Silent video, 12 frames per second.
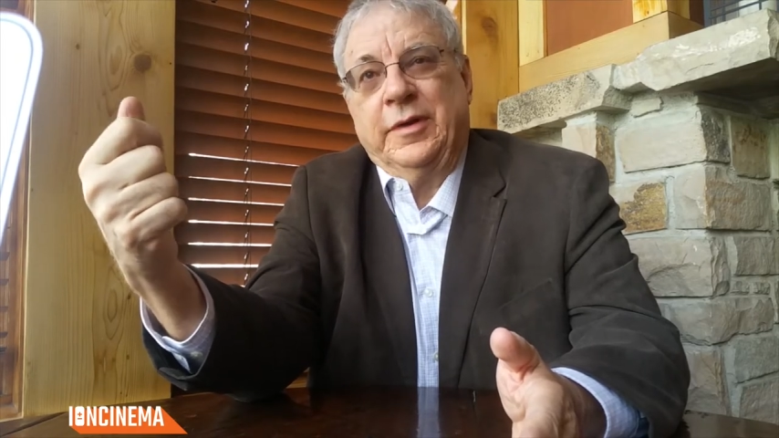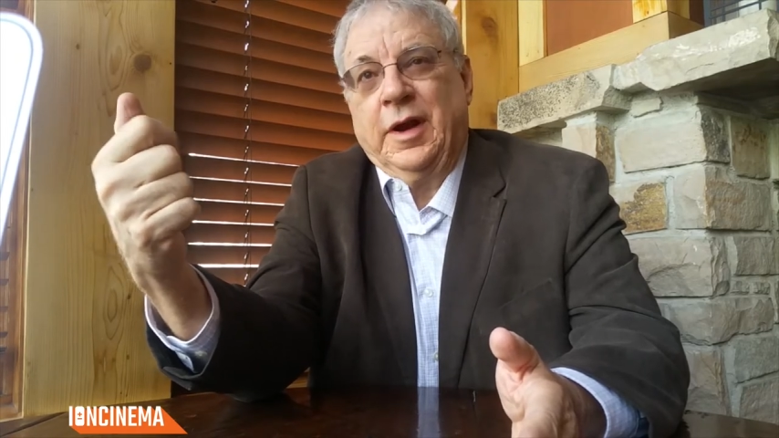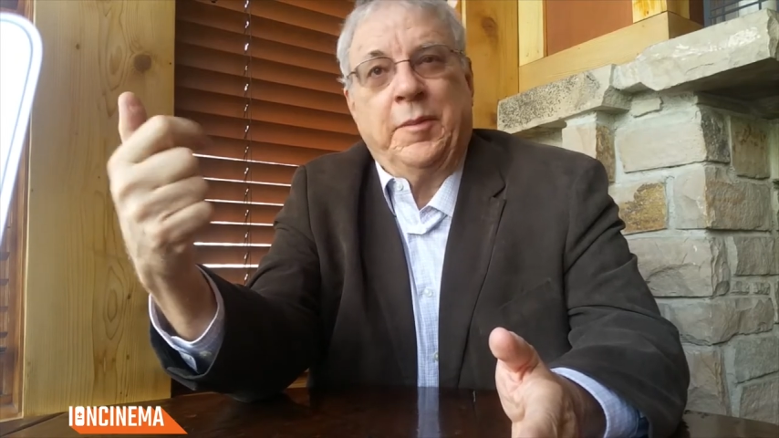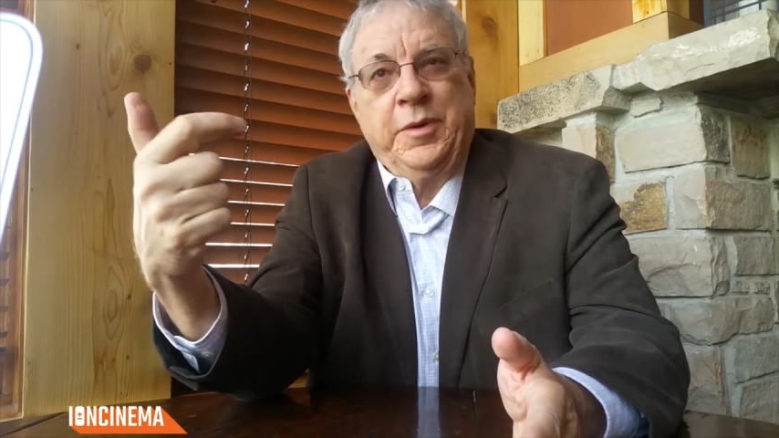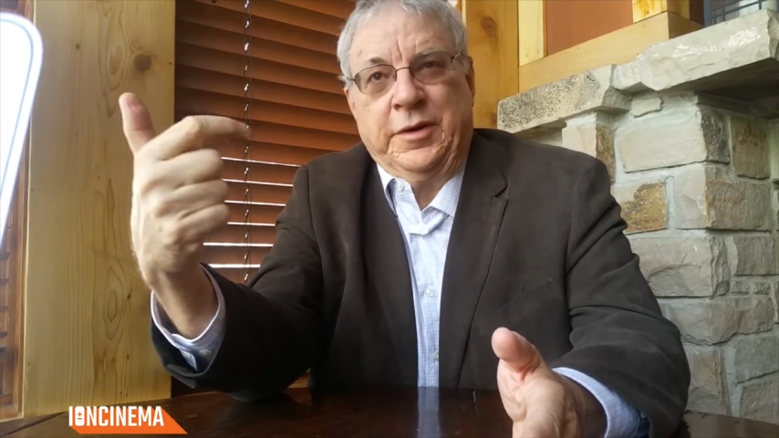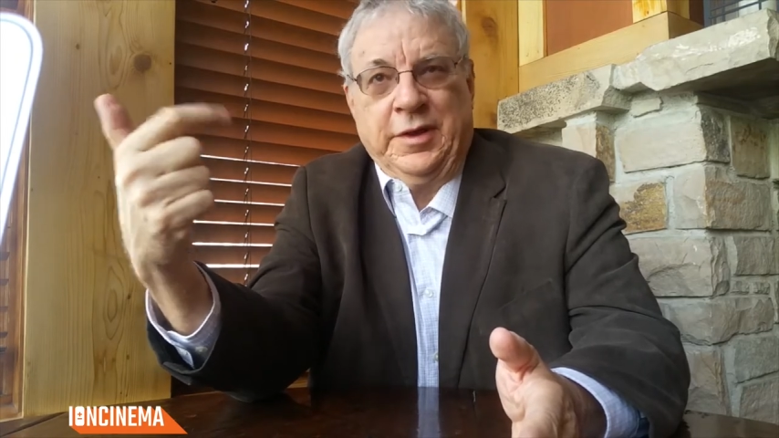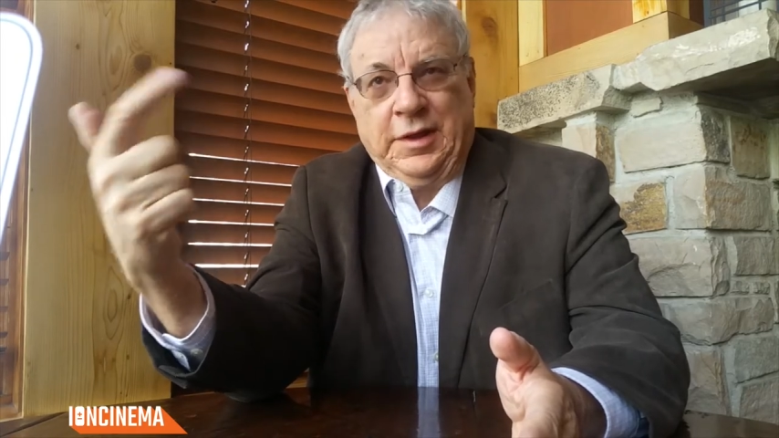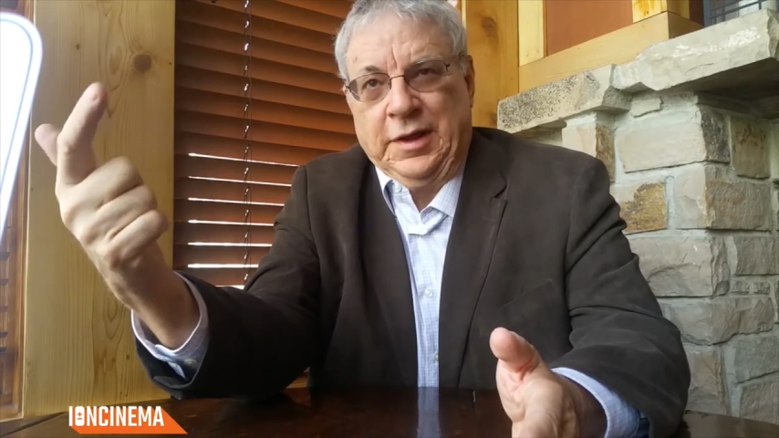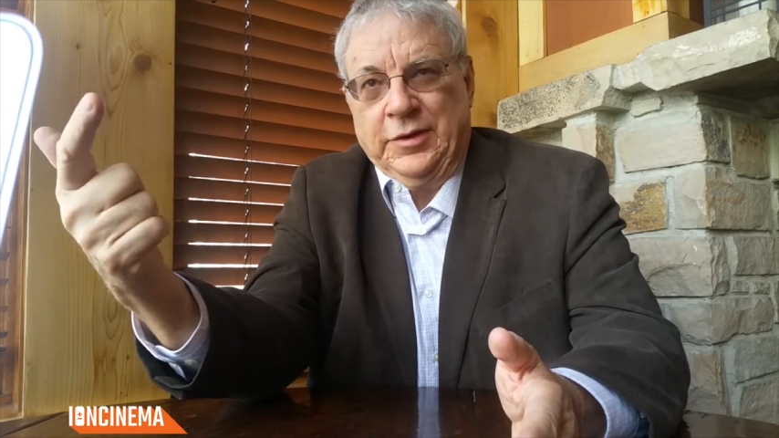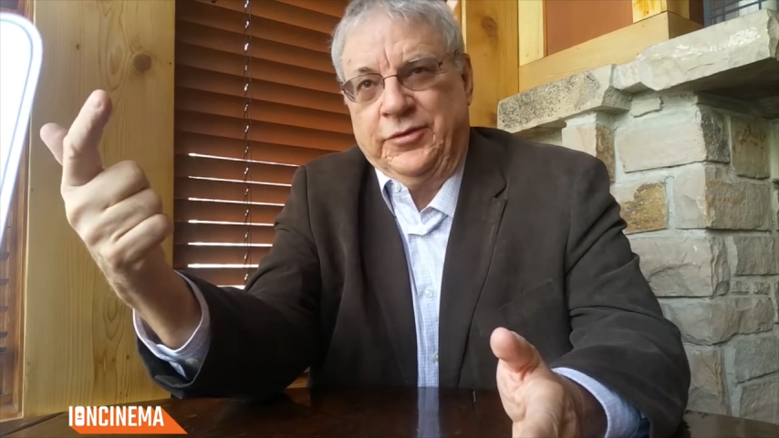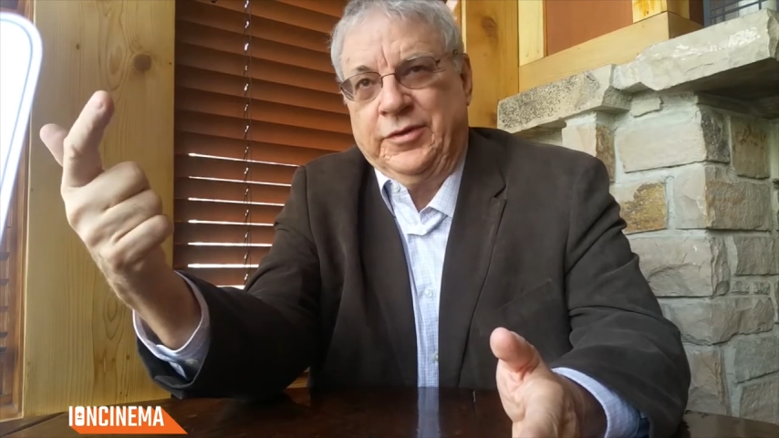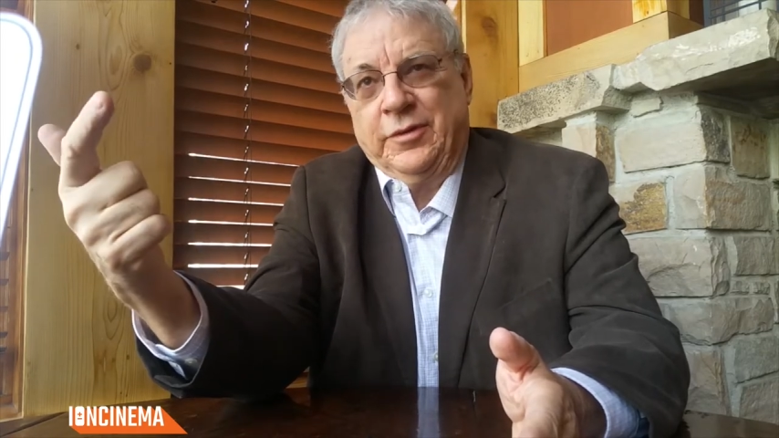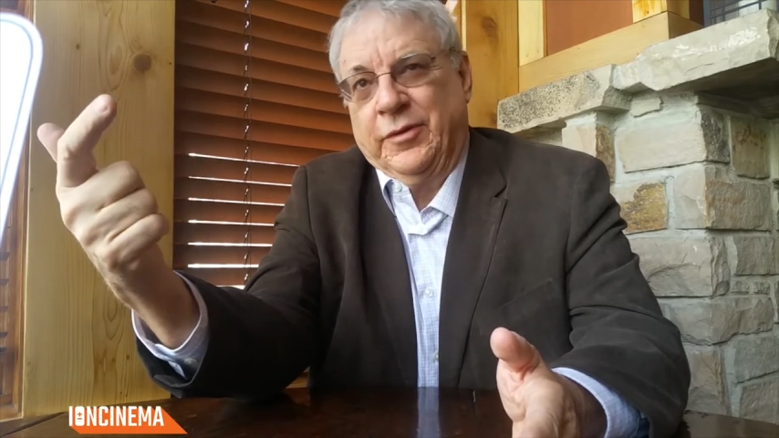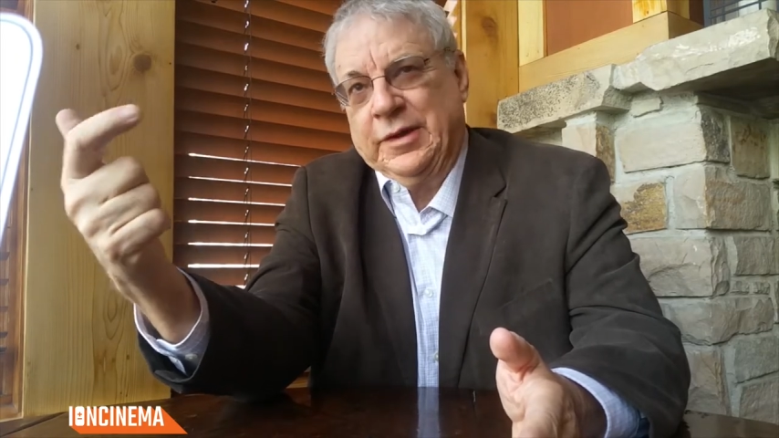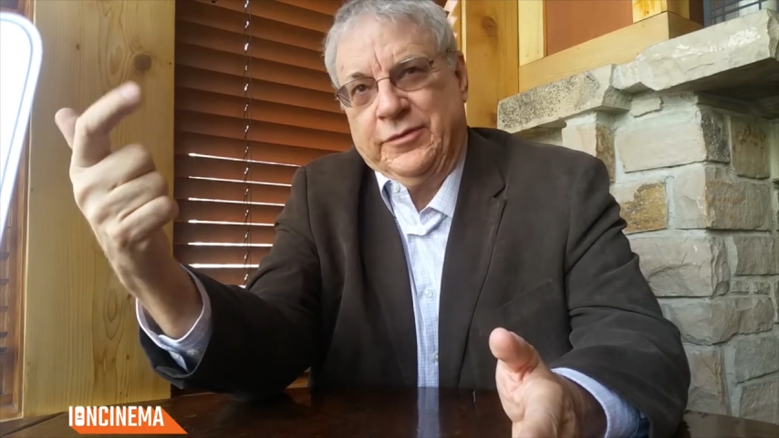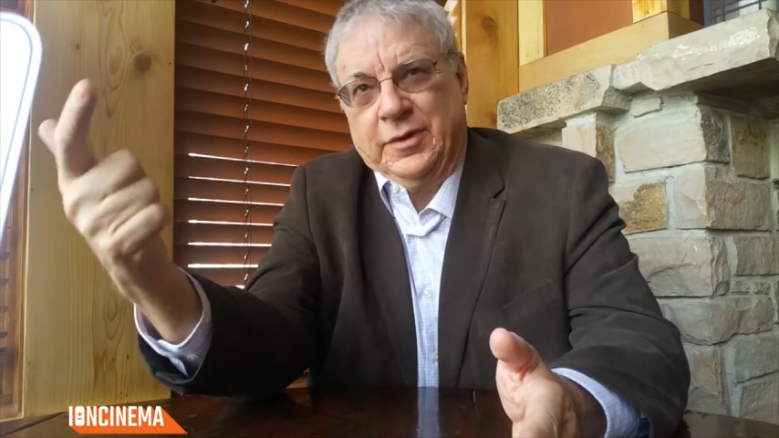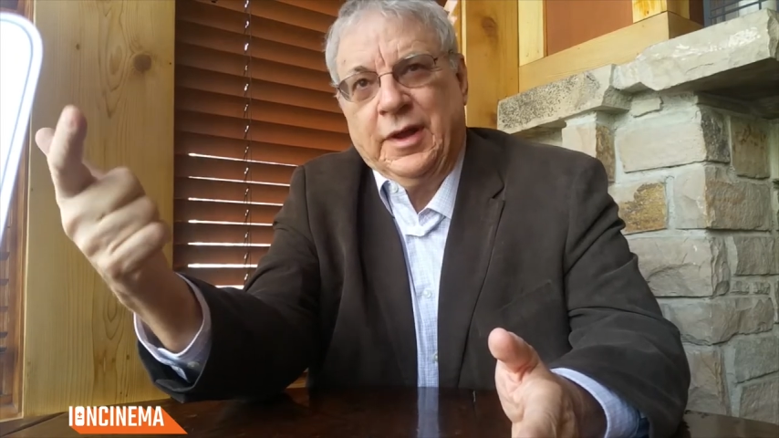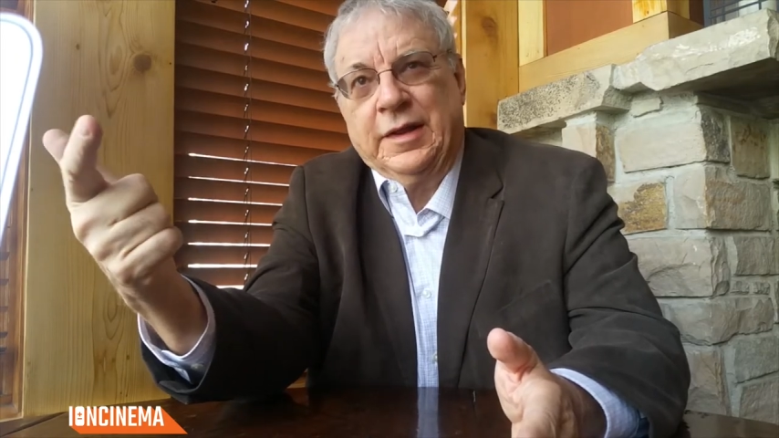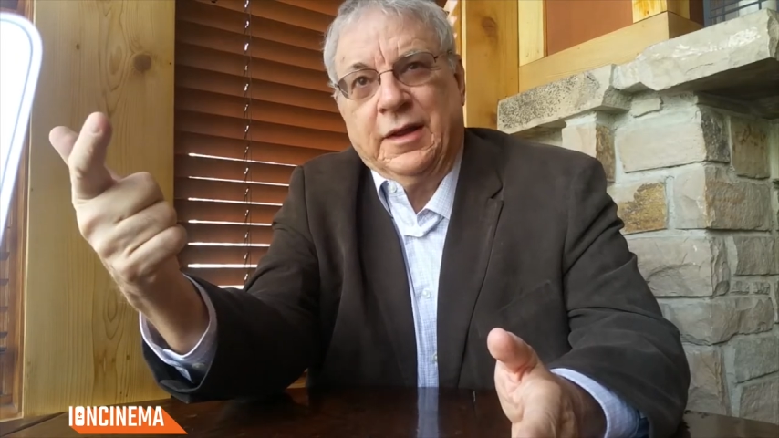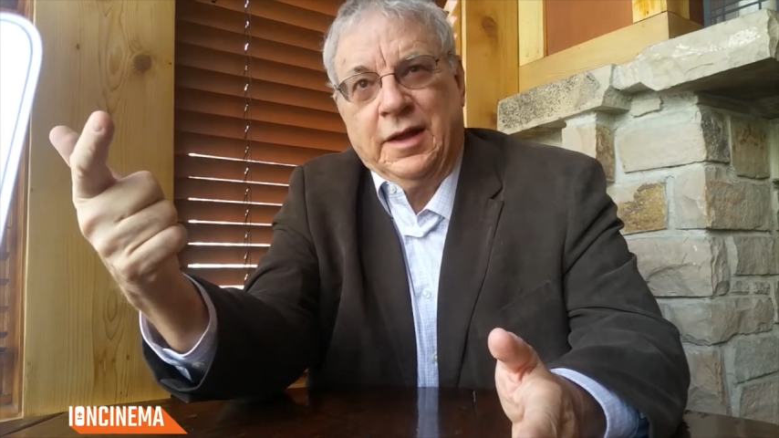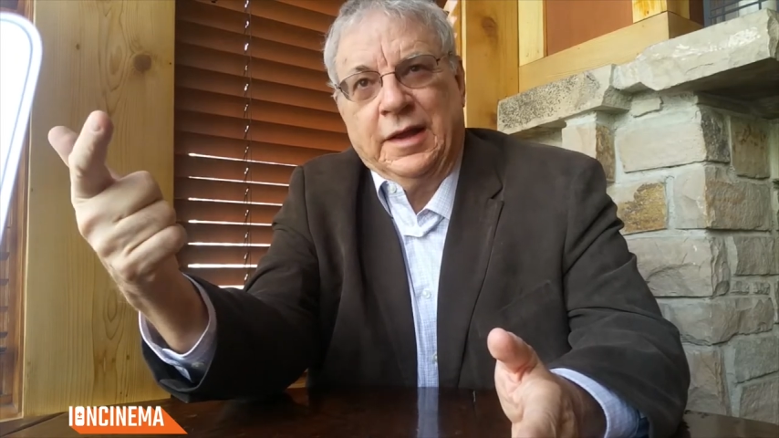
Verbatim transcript: They're not particularly interested in rights for lot,